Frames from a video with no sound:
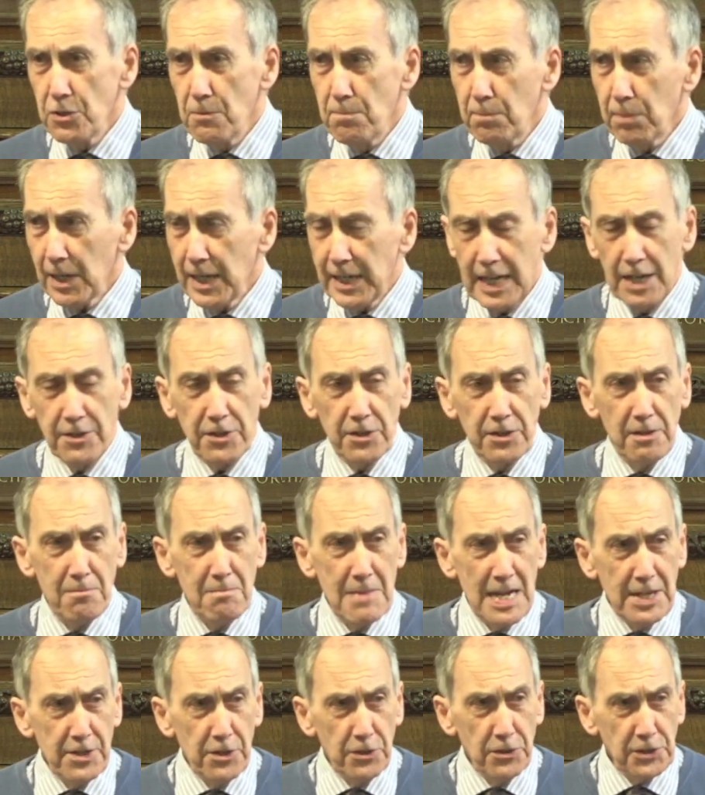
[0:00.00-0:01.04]
playing out on the
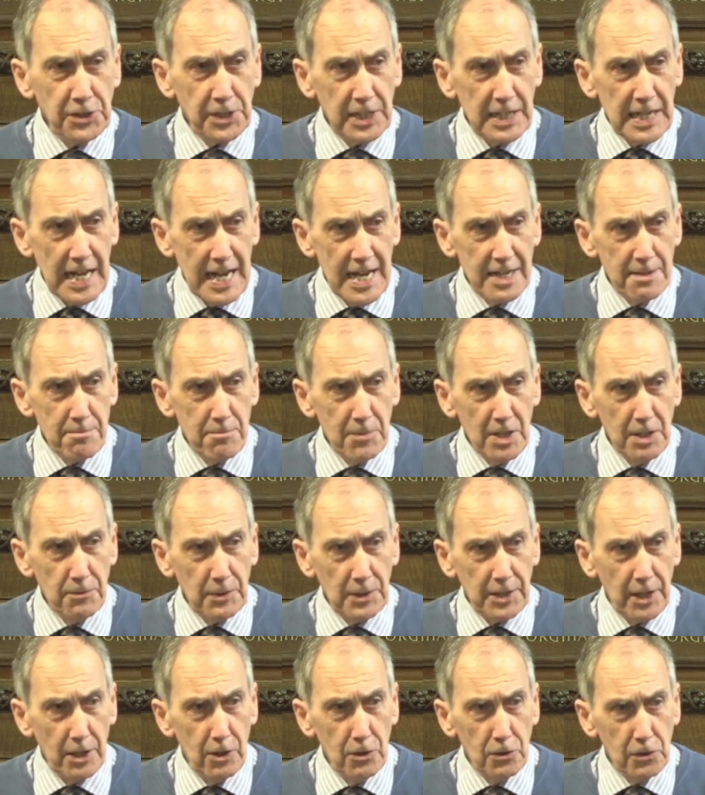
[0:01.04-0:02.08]
meadows in Edinburgh
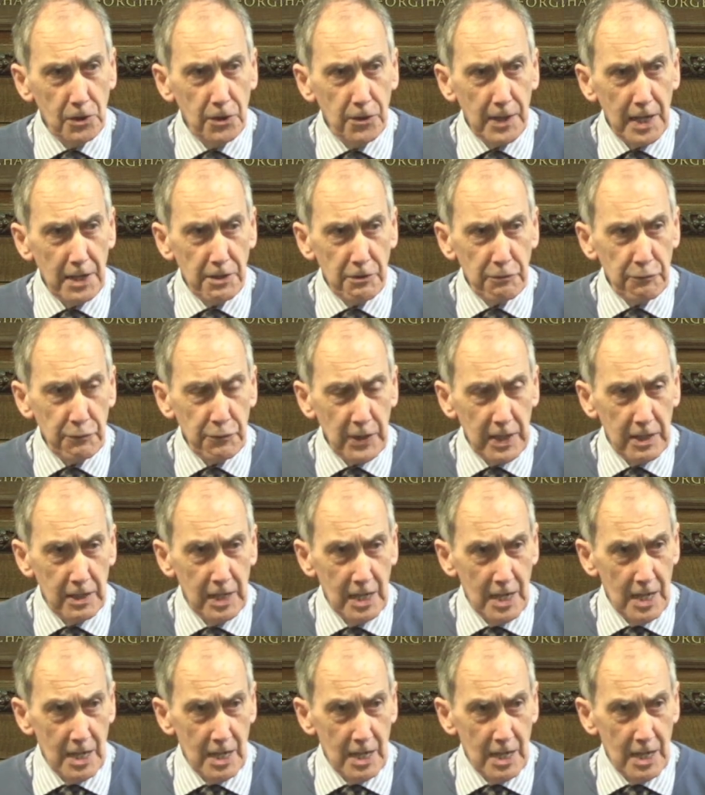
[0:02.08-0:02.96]
with a whole crowd of, uh,